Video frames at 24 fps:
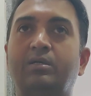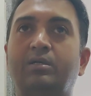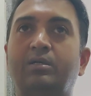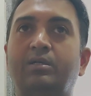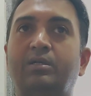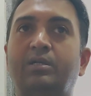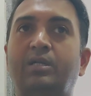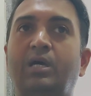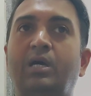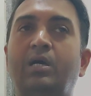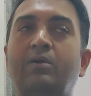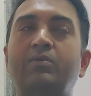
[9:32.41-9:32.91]

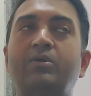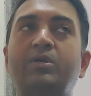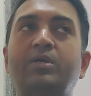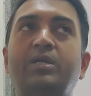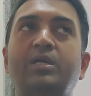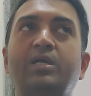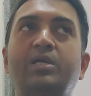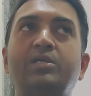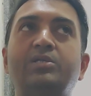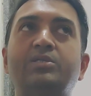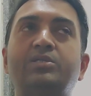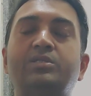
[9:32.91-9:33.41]

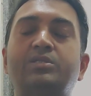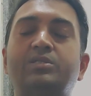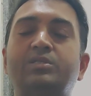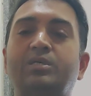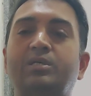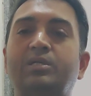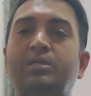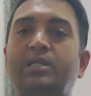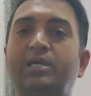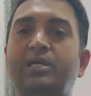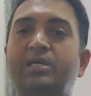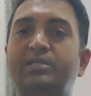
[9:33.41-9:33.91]
nowadays
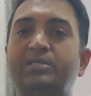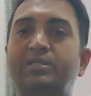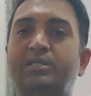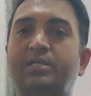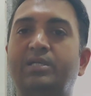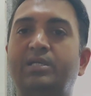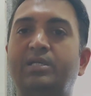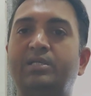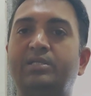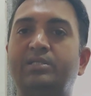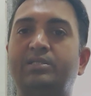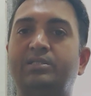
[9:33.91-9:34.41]
laser
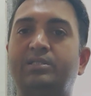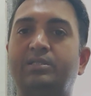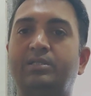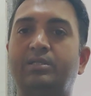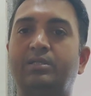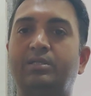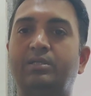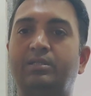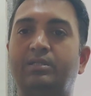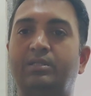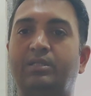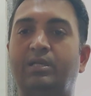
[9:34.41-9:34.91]
is
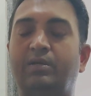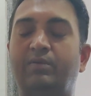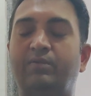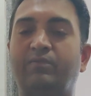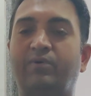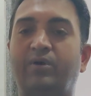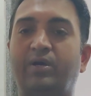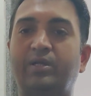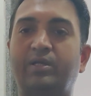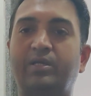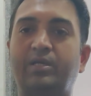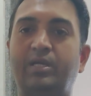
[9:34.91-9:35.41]

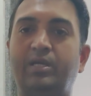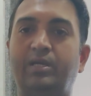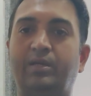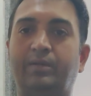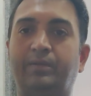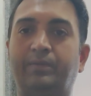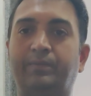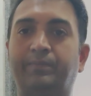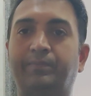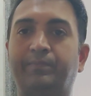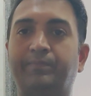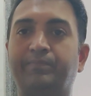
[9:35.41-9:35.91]
working.